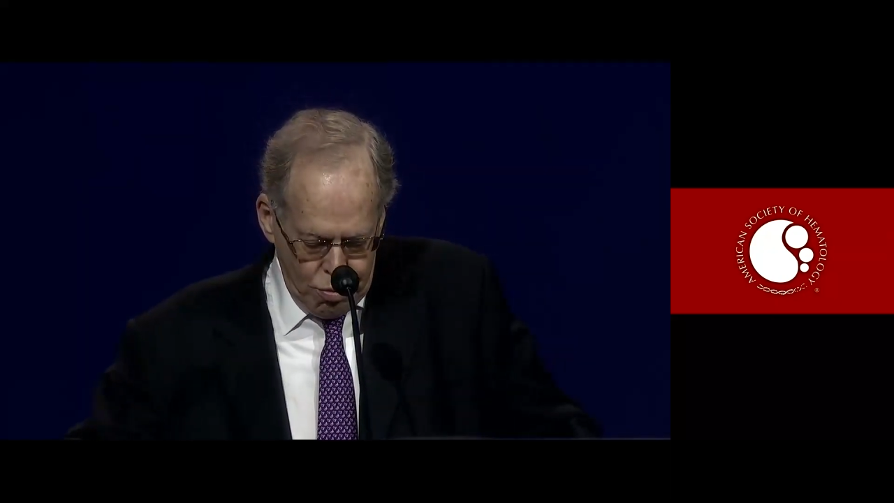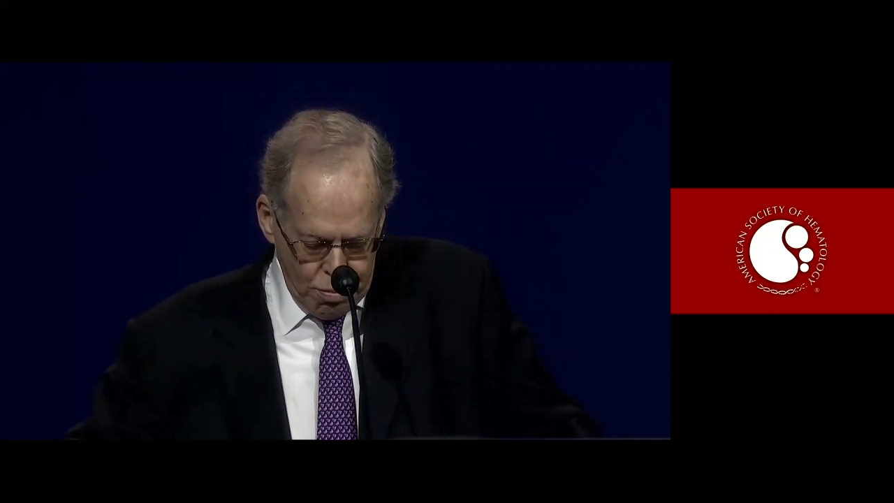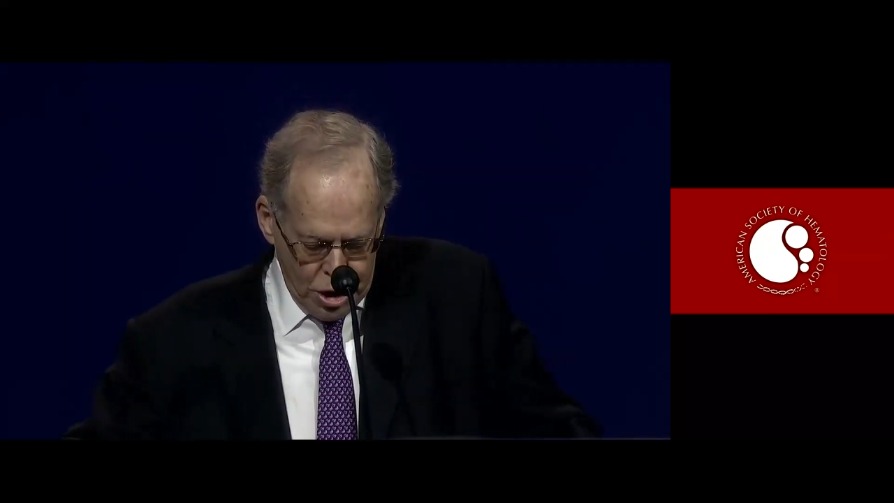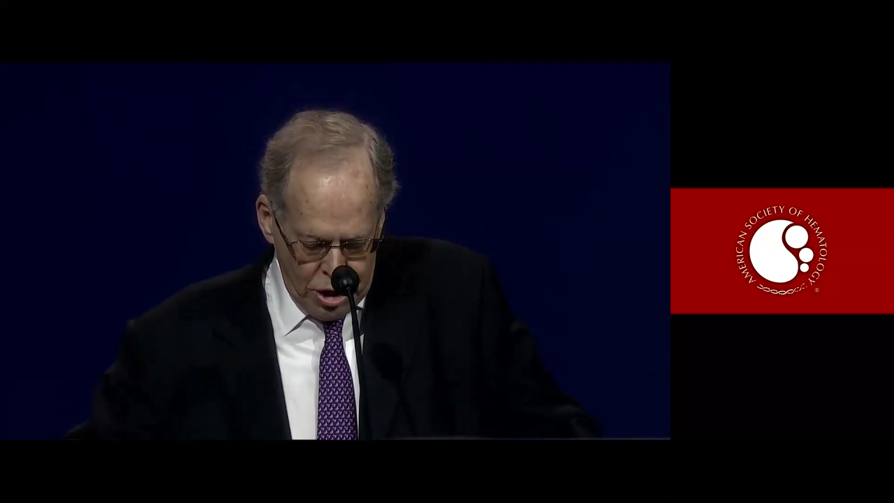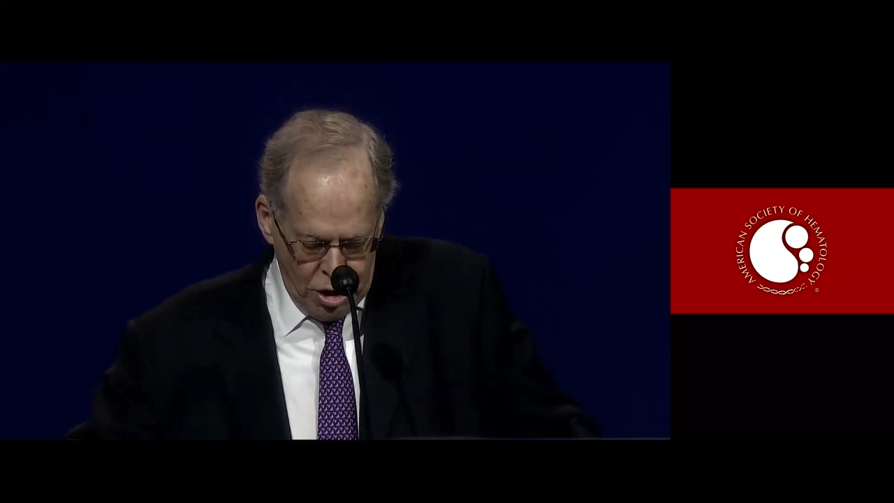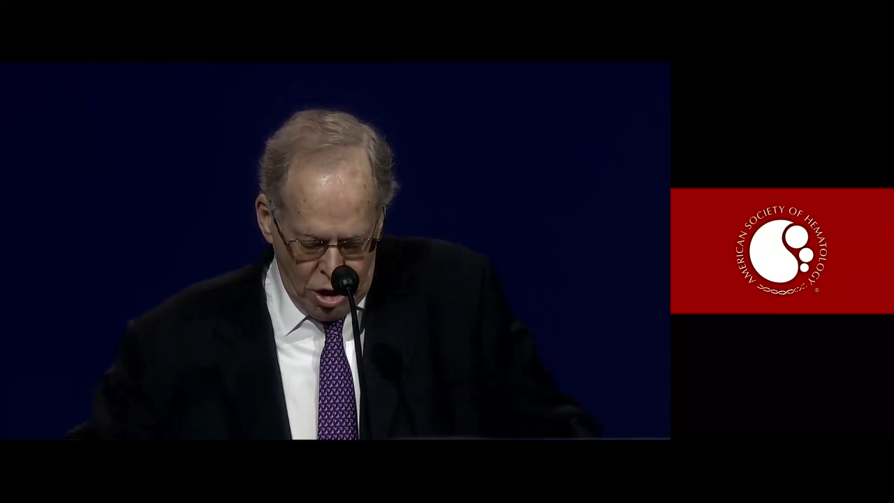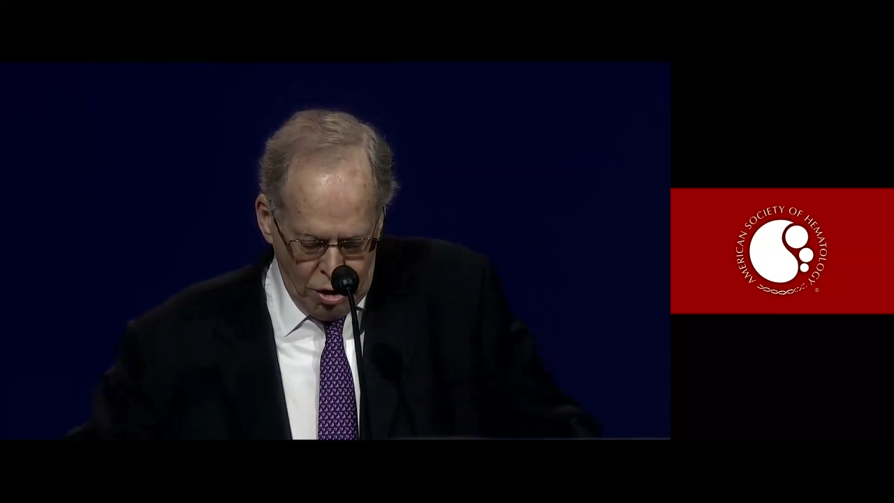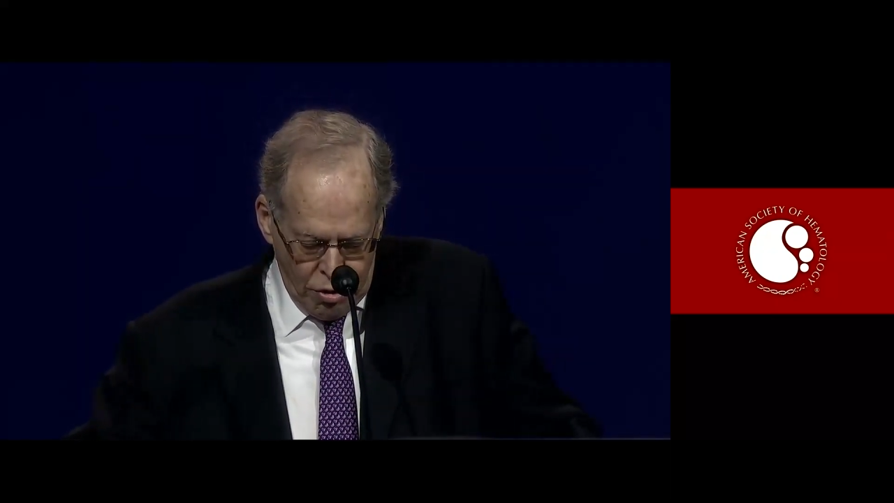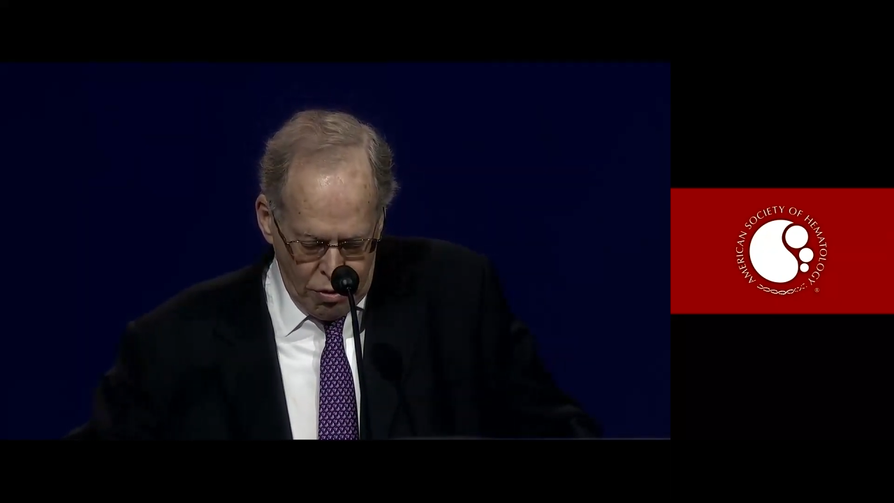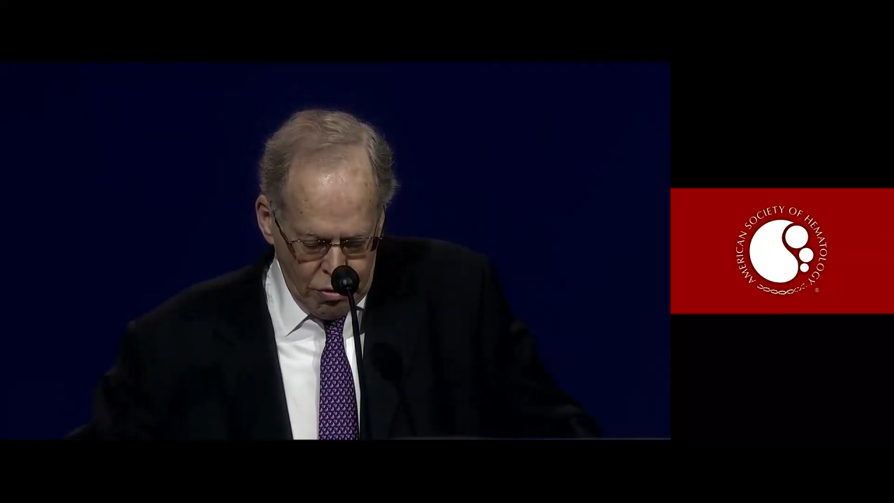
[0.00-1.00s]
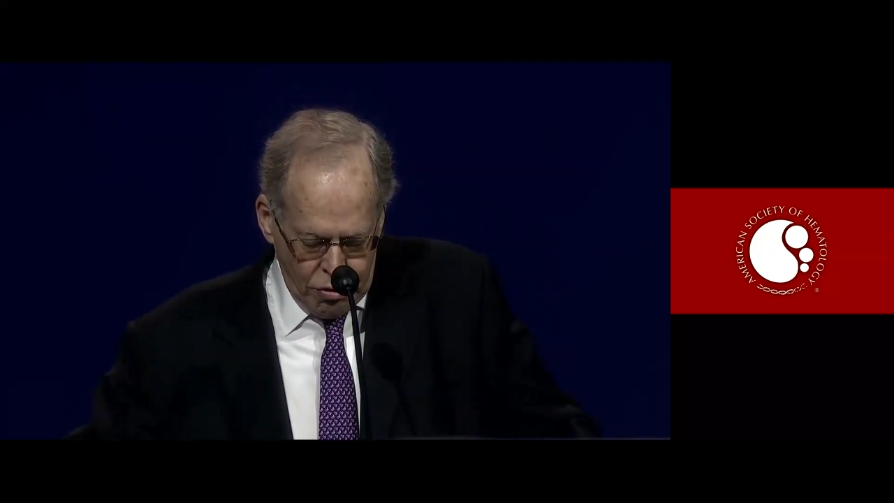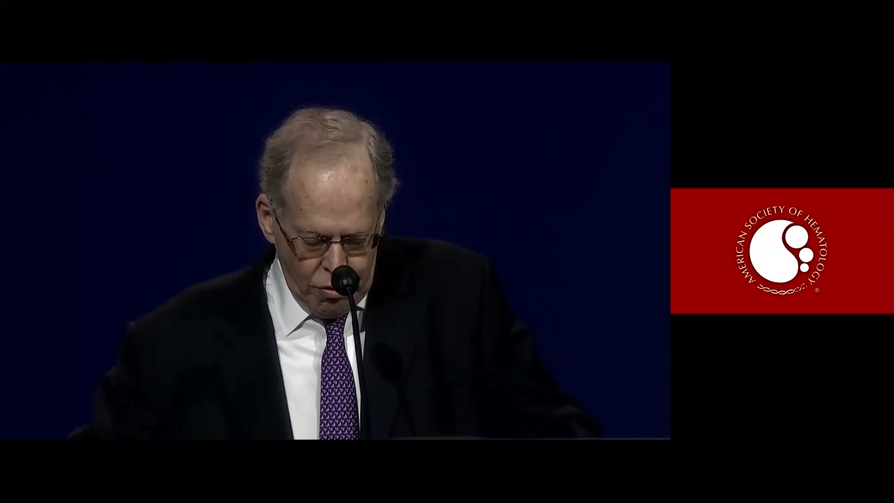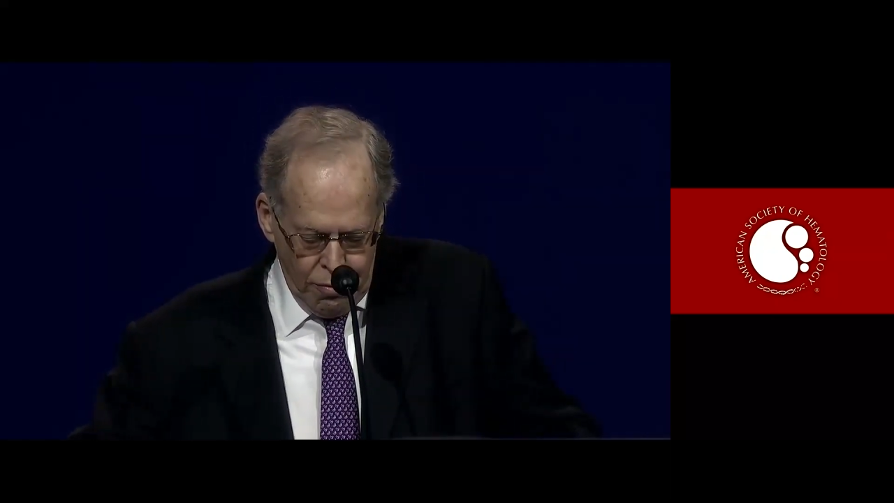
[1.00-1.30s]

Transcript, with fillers: many others.